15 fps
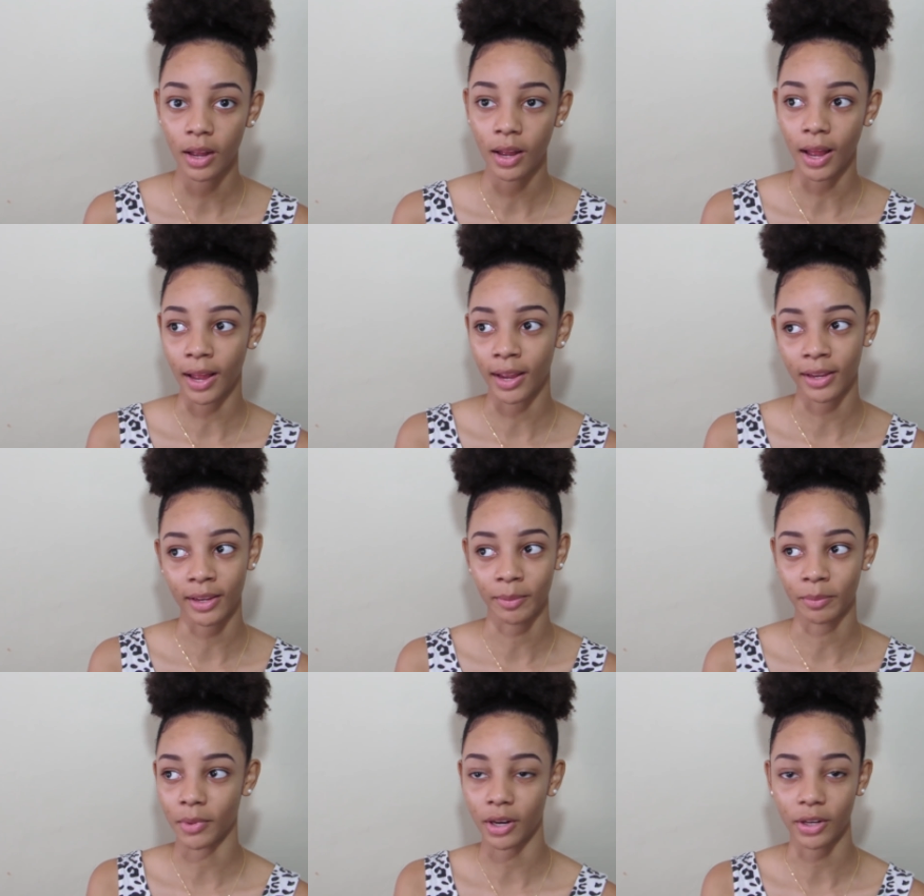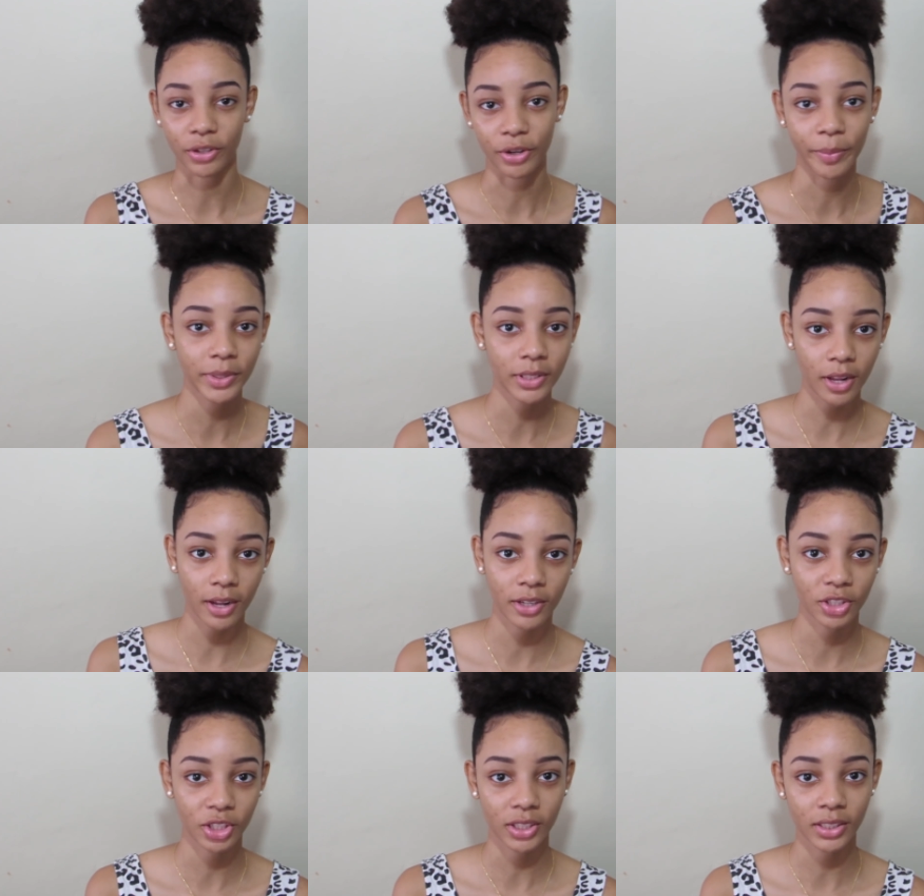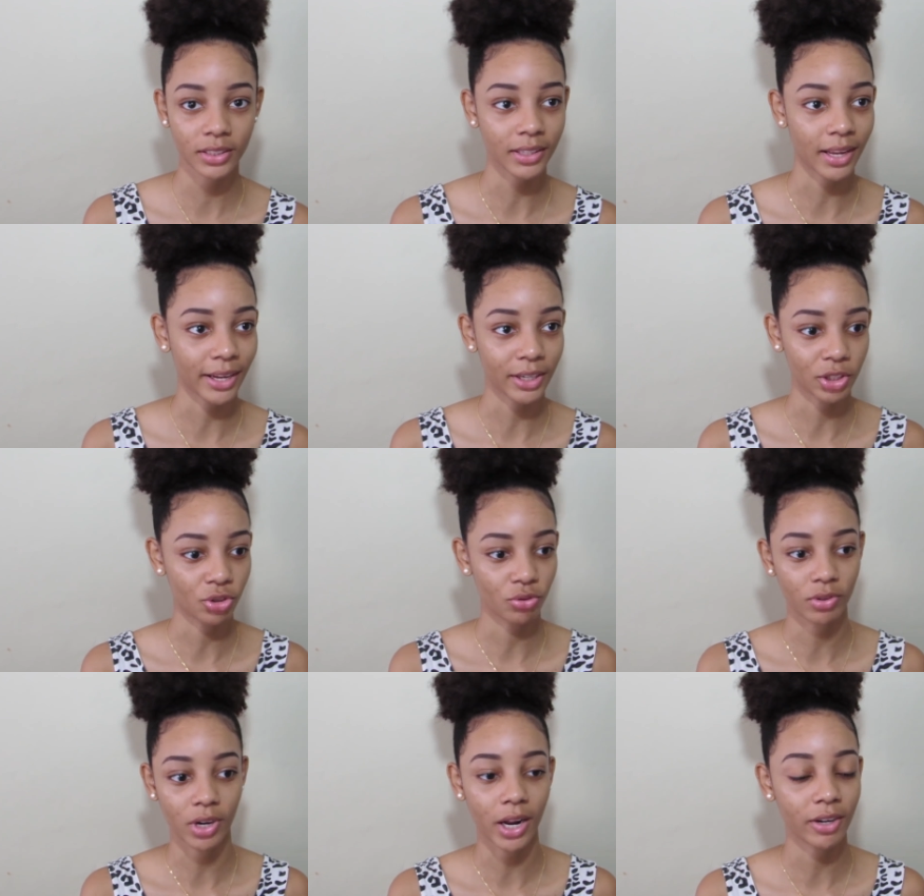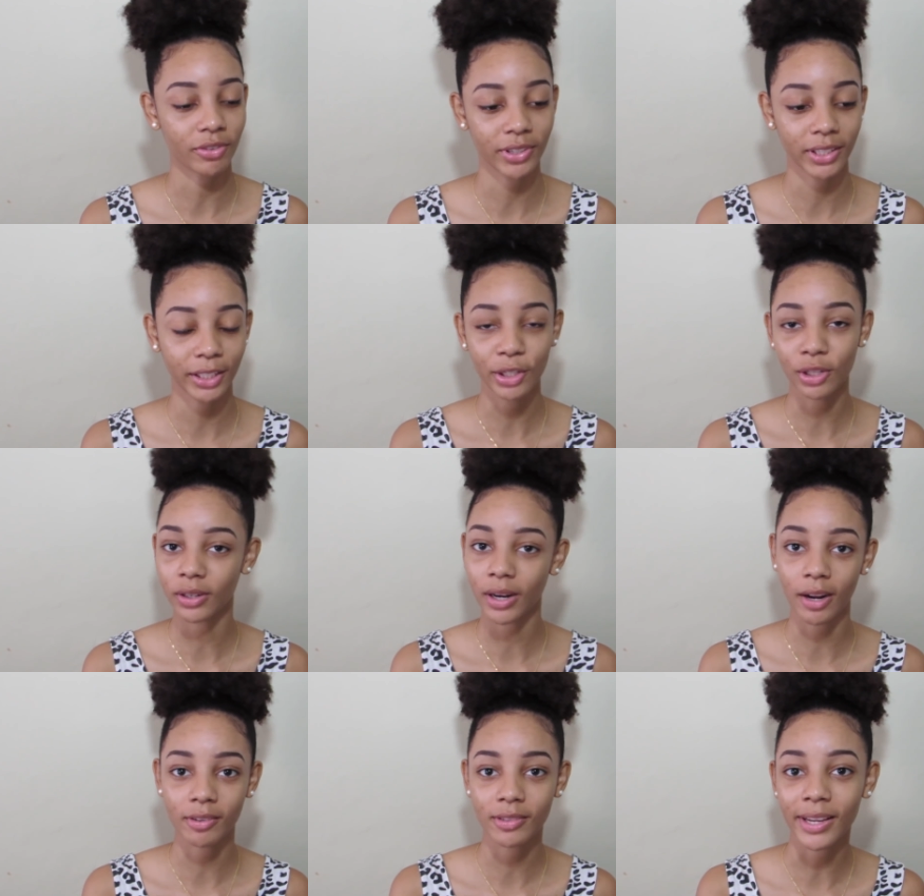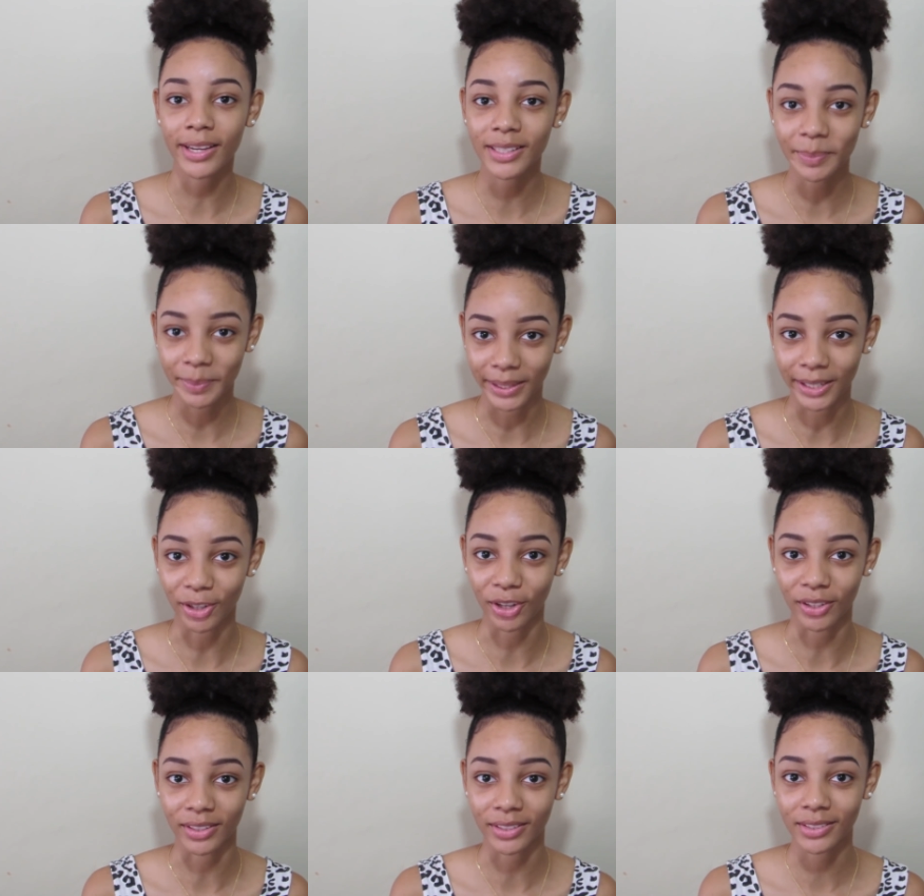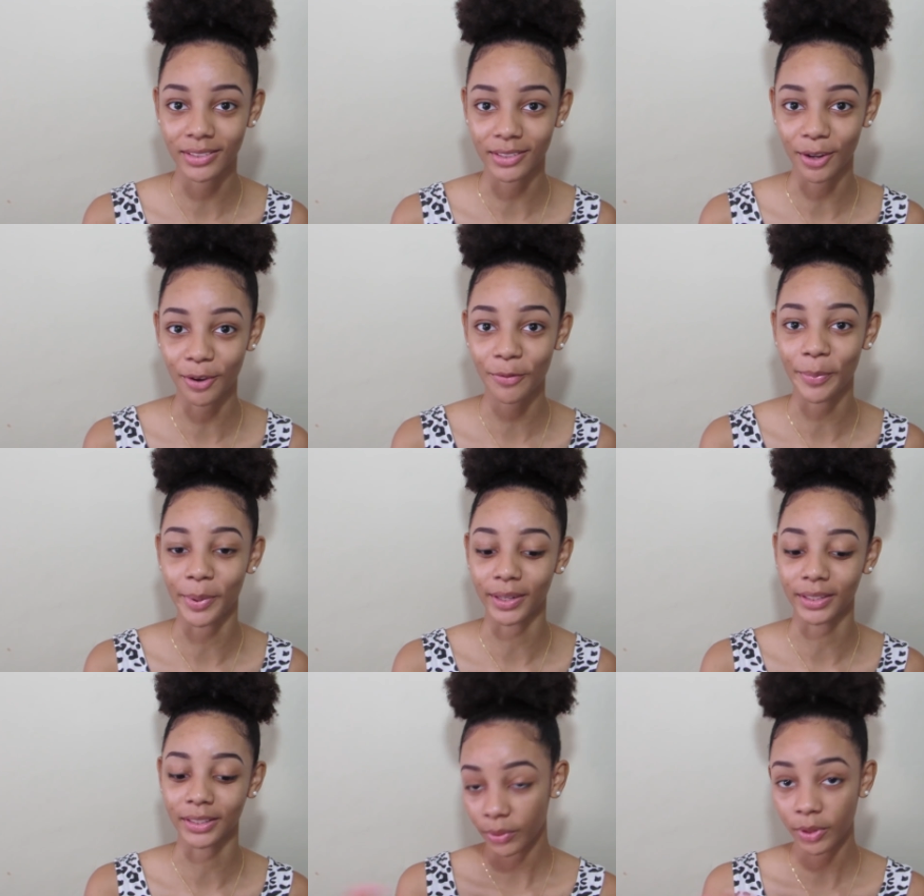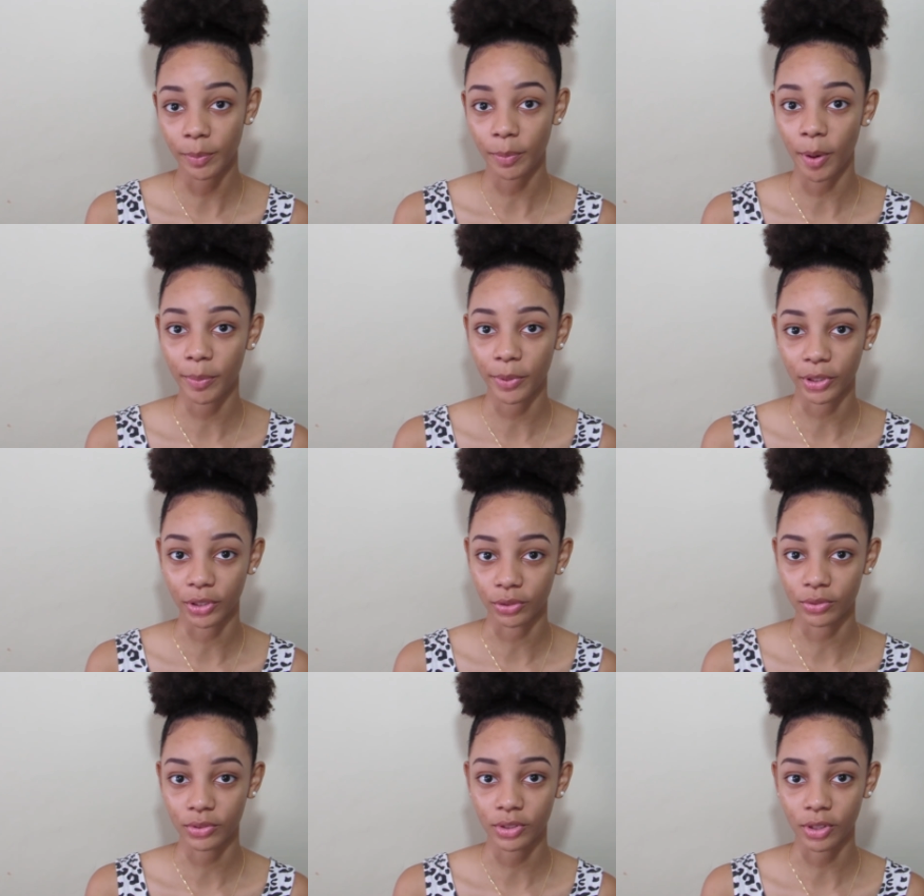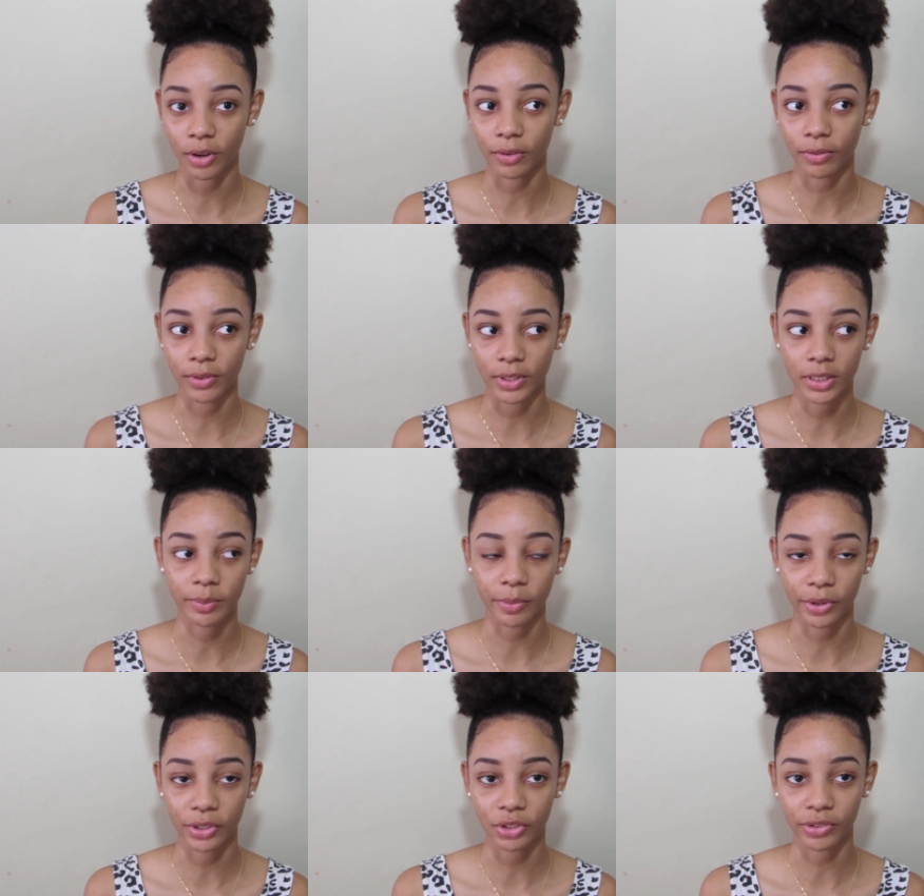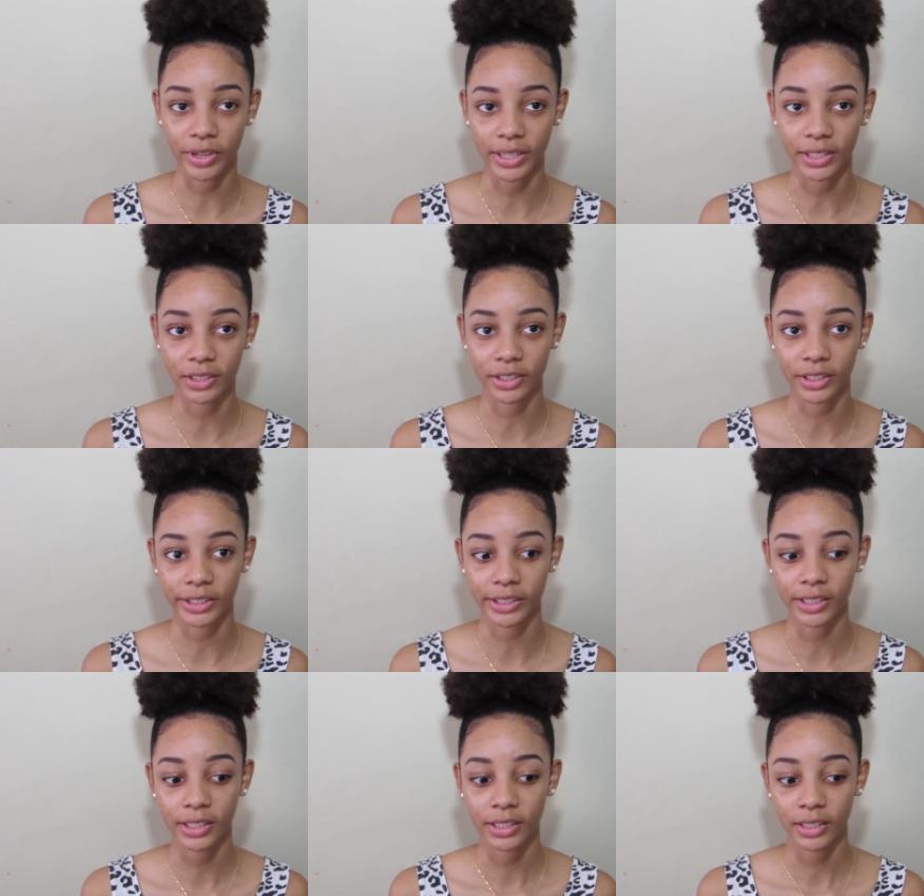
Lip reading: I am not a dermatologist. I do not really know how to explain all this stuff, but with the proper use of this moisturizer,